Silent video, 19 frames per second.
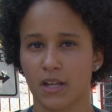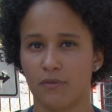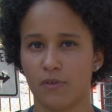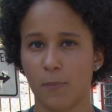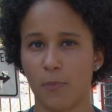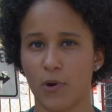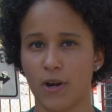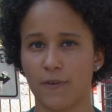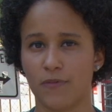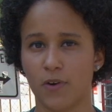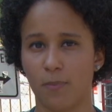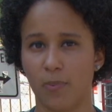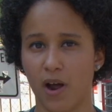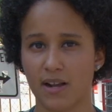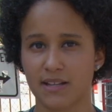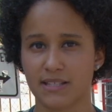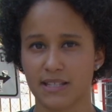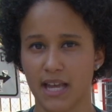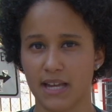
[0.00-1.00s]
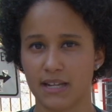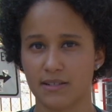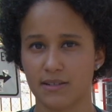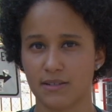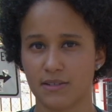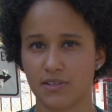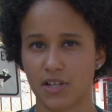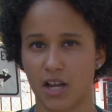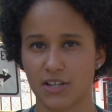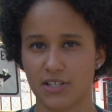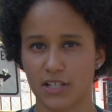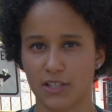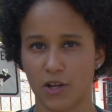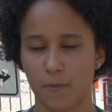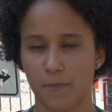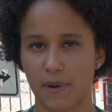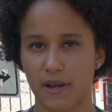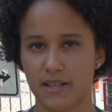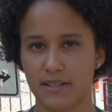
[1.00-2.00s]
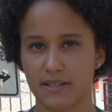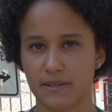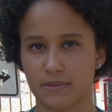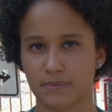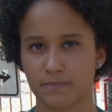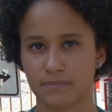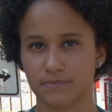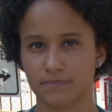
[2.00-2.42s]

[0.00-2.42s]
Reporting for BronxNet, Sanji Lopez.